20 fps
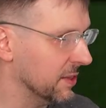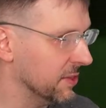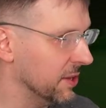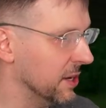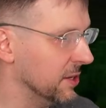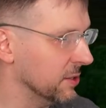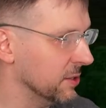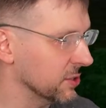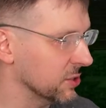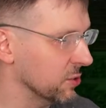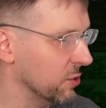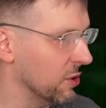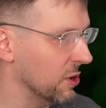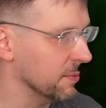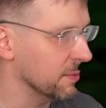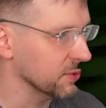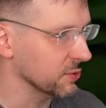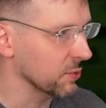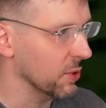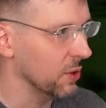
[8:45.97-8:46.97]

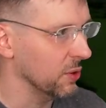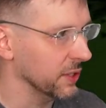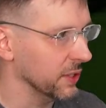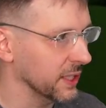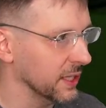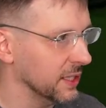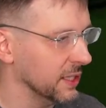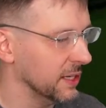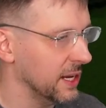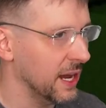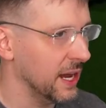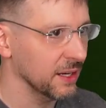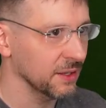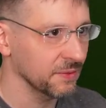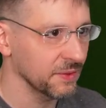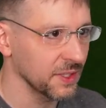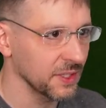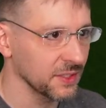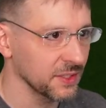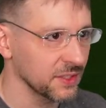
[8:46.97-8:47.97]
thunderstorms rolling in and out
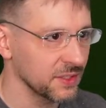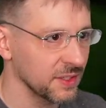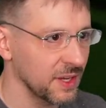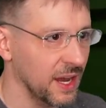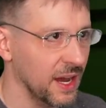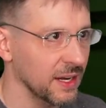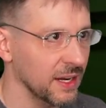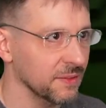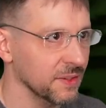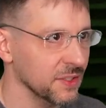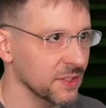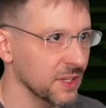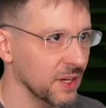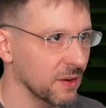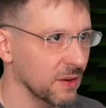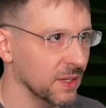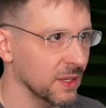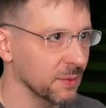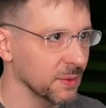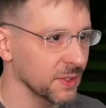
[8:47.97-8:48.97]
of this
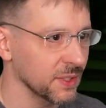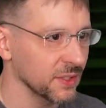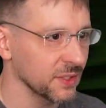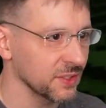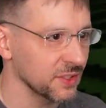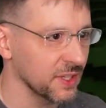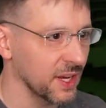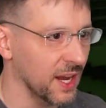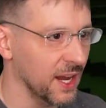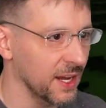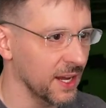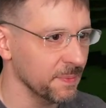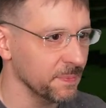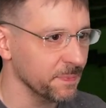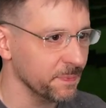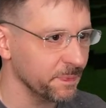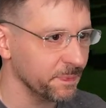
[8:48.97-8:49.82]
area with this sky.